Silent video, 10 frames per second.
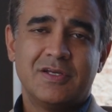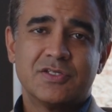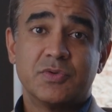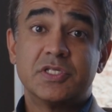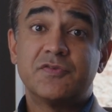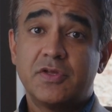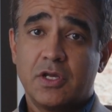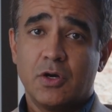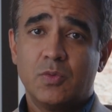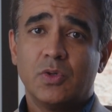So in this
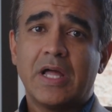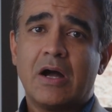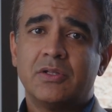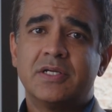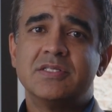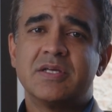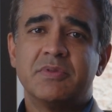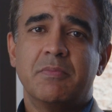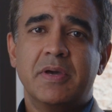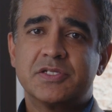video, we'll outline some
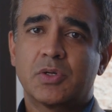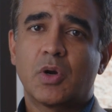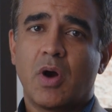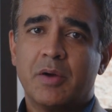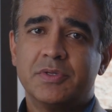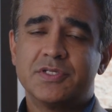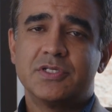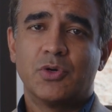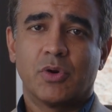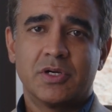of the basic
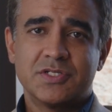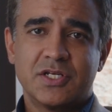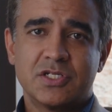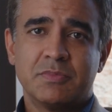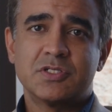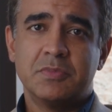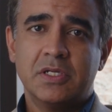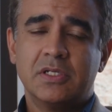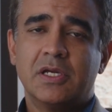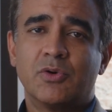requirements your organization must
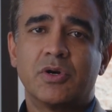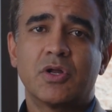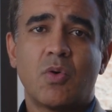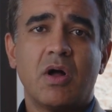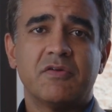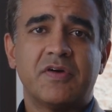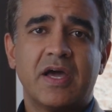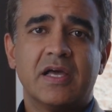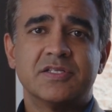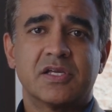meet in order to
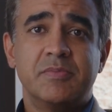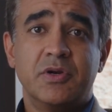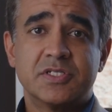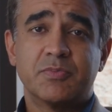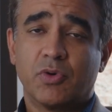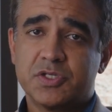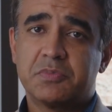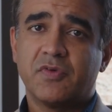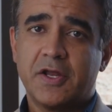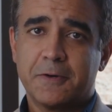qualify as a community supports
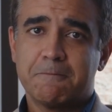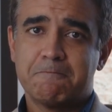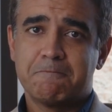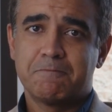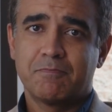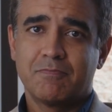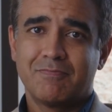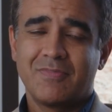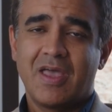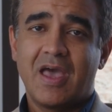provider.
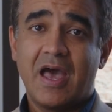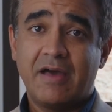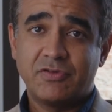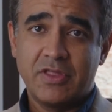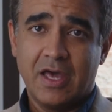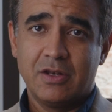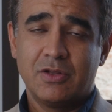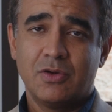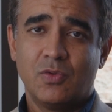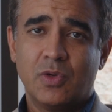After that,
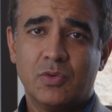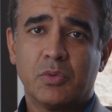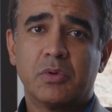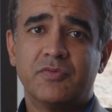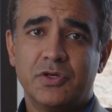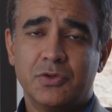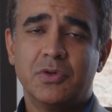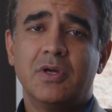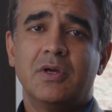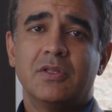we will
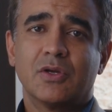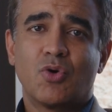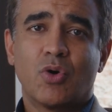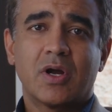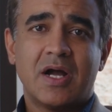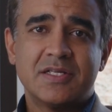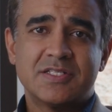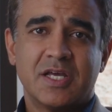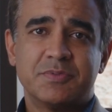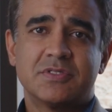review the core
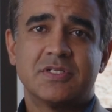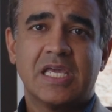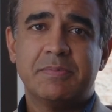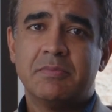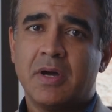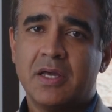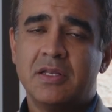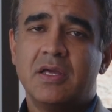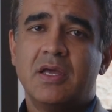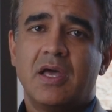concepts to keep in
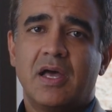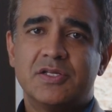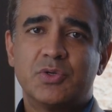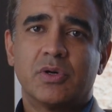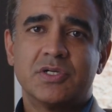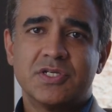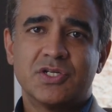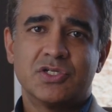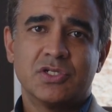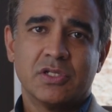mind as your
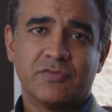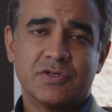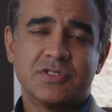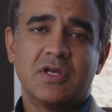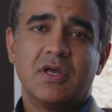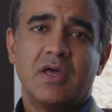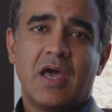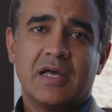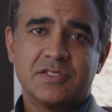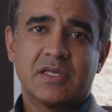organization delivers
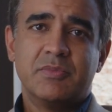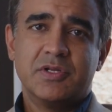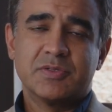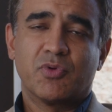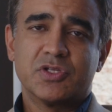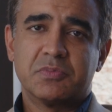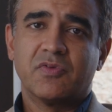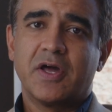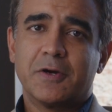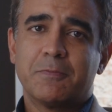as a community supports
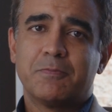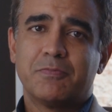provider.